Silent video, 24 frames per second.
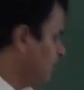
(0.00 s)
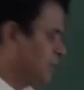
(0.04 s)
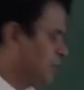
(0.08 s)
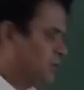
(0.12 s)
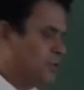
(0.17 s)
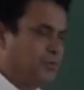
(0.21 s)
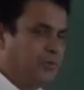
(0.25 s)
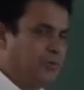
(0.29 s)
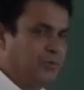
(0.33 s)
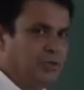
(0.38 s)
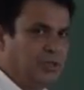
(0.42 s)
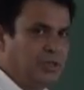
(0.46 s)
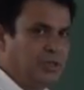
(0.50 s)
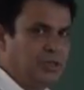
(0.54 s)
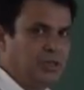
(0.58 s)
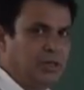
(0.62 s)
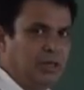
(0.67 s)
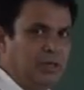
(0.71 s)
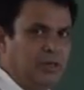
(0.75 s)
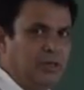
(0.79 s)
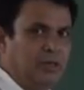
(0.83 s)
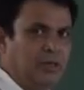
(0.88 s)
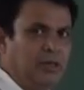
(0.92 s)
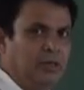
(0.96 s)
position.
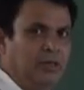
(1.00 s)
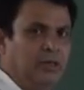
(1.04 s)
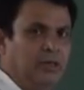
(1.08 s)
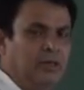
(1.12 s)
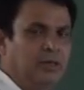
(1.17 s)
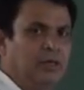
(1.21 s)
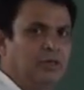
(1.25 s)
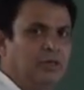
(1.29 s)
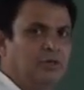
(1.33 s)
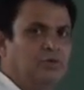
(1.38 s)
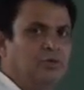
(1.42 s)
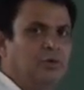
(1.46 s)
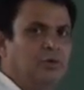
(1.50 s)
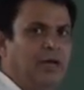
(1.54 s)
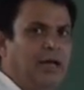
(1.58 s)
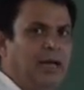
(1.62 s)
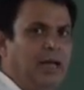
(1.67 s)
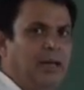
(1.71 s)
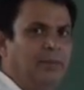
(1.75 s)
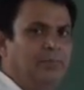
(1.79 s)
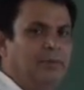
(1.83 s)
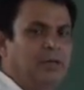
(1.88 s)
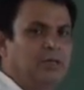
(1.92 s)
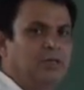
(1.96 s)
It should have
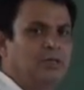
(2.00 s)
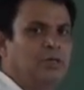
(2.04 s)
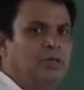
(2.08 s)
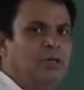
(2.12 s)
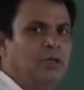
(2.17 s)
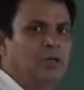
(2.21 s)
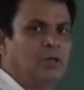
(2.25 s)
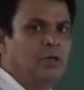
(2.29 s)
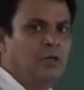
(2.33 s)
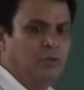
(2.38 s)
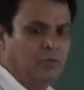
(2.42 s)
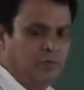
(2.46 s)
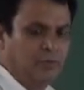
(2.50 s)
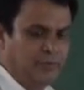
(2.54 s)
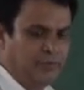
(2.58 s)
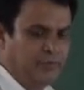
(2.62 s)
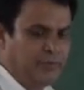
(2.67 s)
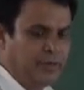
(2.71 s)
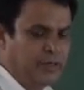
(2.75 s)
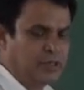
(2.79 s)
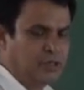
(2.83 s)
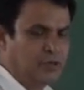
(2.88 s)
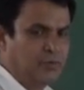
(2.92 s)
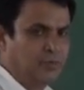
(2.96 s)
its fixed
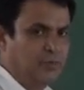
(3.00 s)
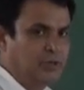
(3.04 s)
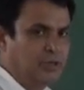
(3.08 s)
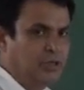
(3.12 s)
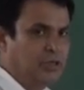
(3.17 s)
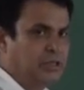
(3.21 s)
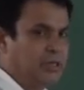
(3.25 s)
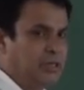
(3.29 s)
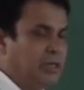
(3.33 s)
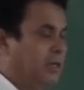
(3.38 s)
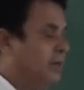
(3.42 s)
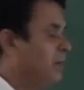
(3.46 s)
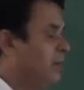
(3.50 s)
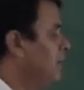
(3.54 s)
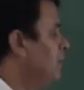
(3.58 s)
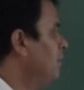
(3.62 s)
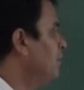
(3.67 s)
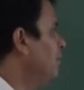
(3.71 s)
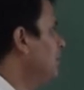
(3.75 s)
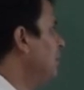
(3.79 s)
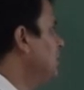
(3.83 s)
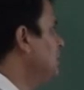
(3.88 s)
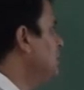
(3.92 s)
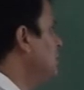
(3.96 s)
position,
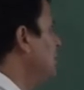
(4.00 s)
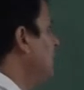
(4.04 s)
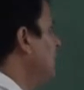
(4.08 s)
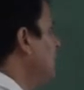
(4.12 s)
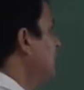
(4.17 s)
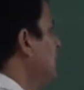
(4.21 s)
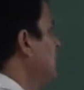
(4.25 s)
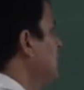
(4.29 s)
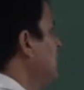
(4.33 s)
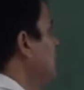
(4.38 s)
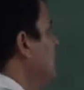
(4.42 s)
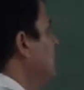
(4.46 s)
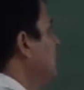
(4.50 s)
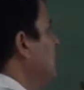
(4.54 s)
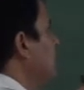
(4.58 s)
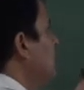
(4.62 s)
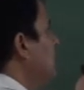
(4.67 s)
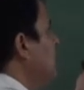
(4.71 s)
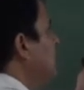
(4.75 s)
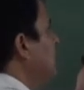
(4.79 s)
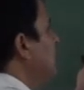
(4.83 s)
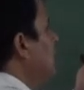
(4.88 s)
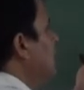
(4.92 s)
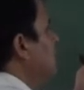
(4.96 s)
means that
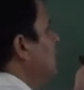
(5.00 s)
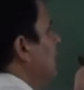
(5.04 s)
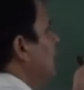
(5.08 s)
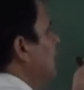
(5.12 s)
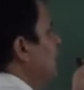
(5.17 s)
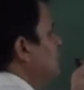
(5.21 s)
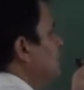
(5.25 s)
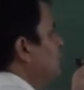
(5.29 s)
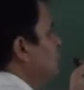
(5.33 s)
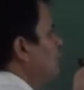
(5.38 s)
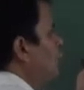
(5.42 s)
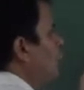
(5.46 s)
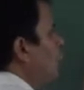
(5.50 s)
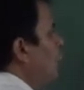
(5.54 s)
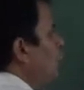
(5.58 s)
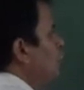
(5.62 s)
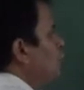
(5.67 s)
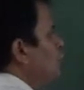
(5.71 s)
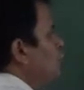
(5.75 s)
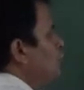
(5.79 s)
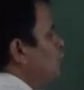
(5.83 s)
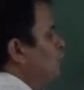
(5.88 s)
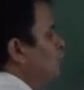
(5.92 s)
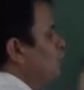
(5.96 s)
it has not to
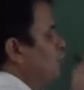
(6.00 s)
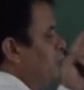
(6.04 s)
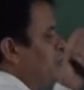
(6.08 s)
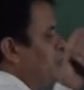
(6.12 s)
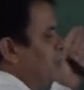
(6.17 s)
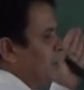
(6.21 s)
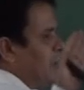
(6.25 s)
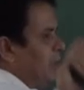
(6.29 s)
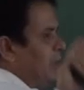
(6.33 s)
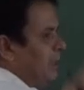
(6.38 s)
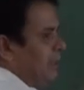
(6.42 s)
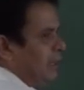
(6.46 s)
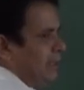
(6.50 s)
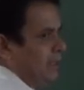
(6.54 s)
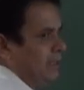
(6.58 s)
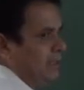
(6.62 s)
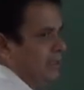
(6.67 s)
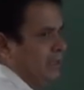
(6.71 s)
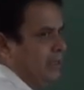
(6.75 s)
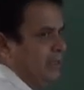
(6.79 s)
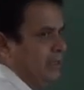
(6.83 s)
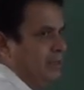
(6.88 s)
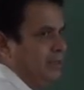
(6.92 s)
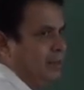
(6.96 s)
move here and there,
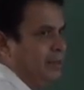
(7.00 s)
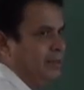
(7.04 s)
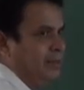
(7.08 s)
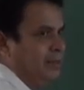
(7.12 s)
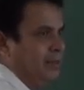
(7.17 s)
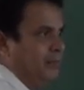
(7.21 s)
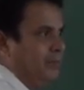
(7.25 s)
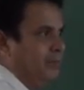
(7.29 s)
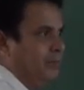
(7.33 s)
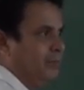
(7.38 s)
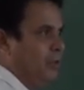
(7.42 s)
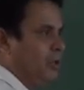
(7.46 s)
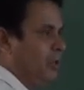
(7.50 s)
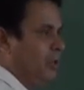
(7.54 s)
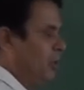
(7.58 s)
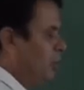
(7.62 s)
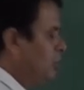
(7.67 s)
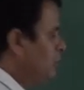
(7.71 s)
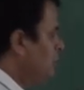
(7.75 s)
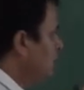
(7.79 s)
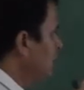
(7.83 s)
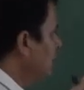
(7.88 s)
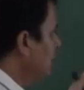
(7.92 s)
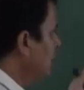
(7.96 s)
because
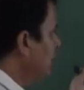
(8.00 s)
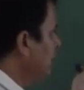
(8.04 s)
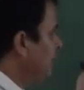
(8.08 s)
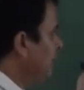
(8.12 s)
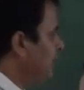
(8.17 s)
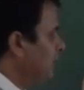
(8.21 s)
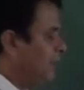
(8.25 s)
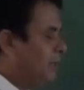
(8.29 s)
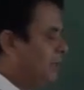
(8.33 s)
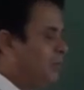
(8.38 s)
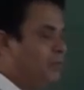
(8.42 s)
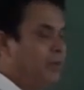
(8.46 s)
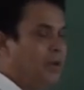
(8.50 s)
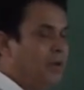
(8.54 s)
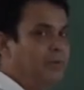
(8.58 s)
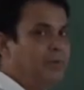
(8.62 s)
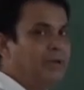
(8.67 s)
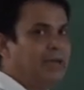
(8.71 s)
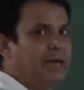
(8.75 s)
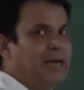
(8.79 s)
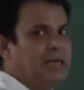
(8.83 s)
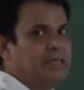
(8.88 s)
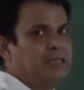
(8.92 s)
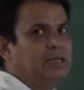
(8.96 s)
it will be as
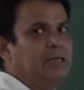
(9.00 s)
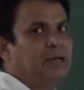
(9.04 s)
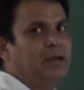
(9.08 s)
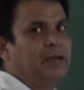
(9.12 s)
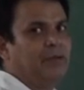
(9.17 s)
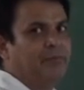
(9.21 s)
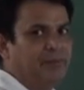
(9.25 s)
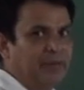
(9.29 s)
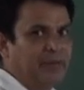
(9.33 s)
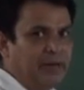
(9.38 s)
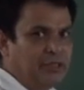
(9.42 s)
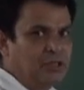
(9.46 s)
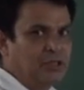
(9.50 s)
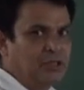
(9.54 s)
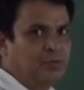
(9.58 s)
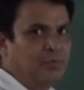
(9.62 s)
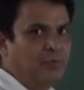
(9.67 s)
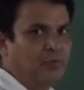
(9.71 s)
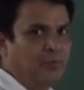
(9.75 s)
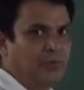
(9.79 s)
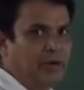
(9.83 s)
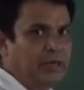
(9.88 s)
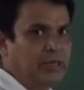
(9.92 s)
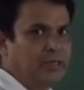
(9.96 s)
a reference
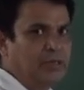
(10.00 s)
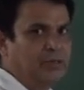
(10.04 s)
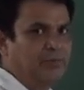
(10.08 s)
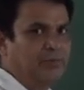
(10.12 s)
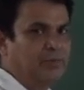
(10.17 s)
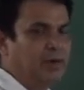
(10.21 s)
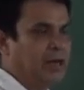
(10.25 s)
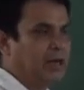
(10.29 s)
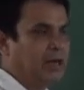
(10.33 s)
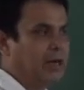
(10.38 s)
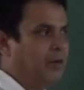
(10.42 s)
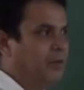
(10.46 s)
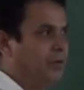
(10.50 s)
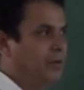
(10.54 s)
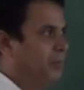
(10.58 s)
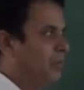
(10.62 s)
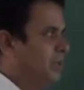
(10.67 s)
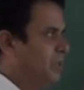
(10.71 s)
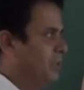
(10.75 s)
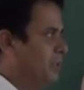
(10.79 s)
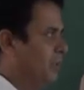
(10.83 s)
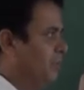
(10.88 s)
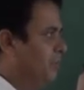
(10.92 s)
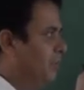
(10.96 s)
point for our
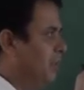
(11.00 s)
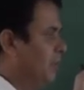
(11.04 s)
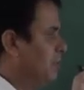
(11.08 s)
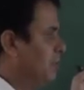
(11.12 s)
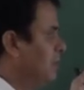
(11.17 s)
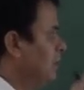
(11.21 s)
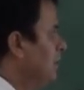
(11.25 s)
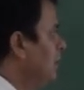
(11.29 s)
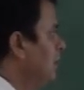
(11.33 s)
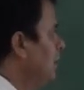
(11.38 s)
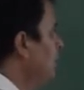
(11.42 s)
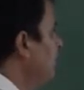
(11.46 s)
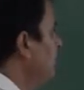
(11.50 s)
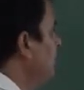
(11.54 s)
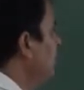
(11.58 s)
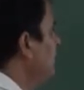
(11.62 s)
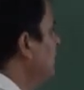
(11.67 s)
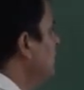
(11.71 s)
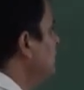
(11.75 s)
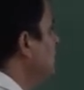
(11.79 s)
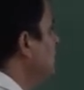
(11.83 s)
measurement. Means